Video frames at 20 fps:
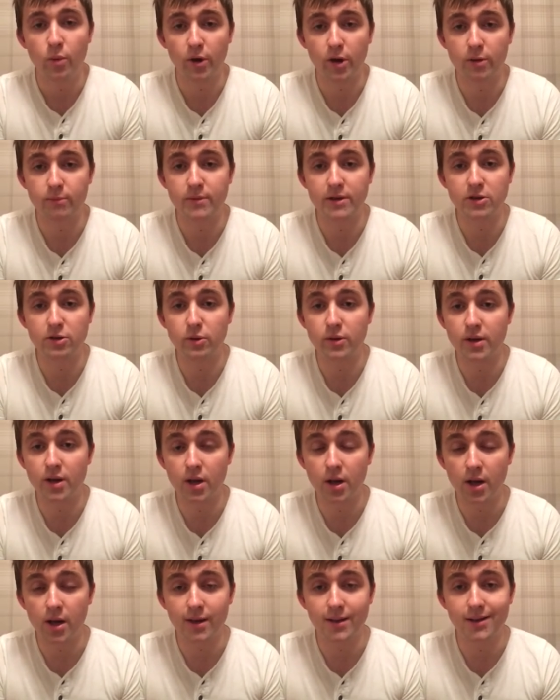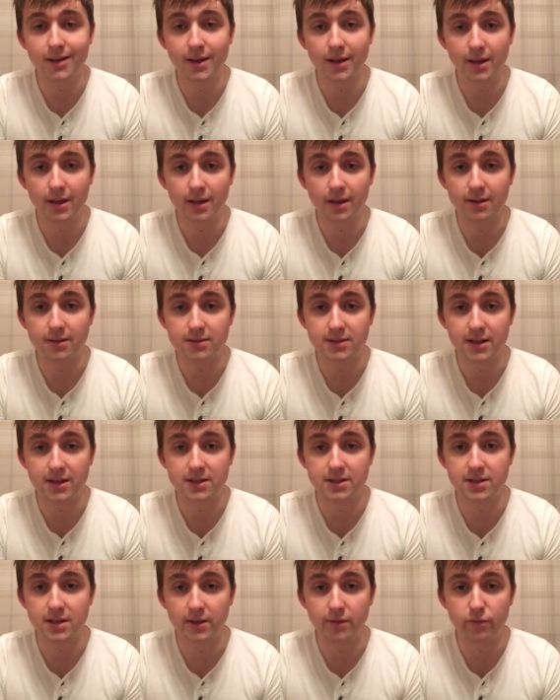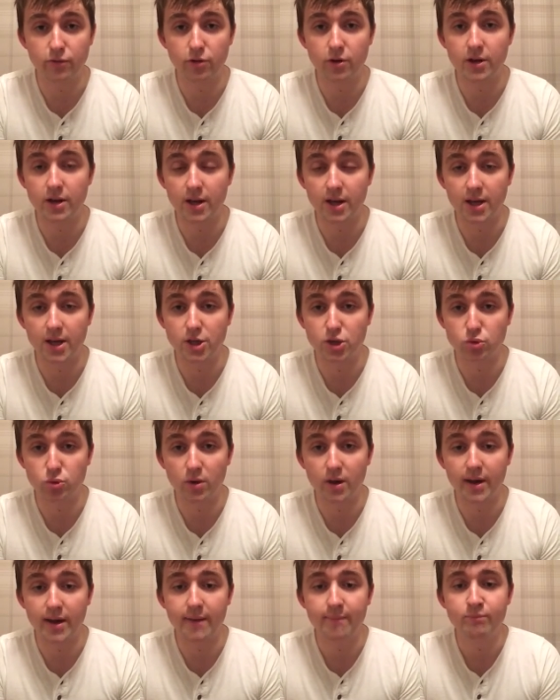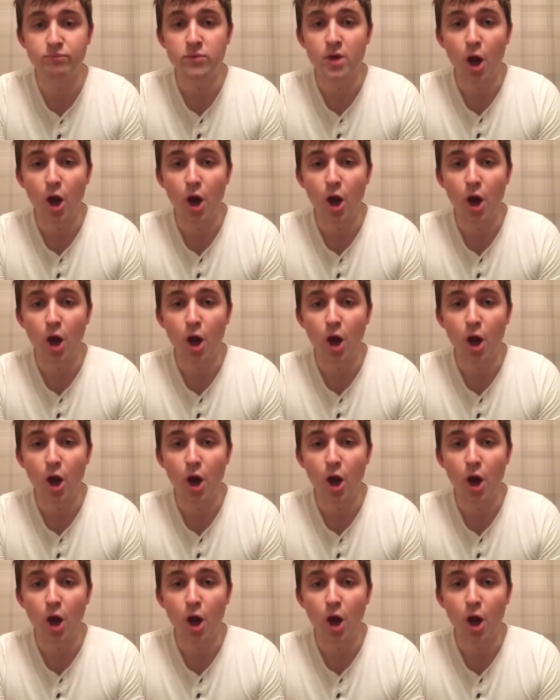We're going to be doing a lucky 63 each way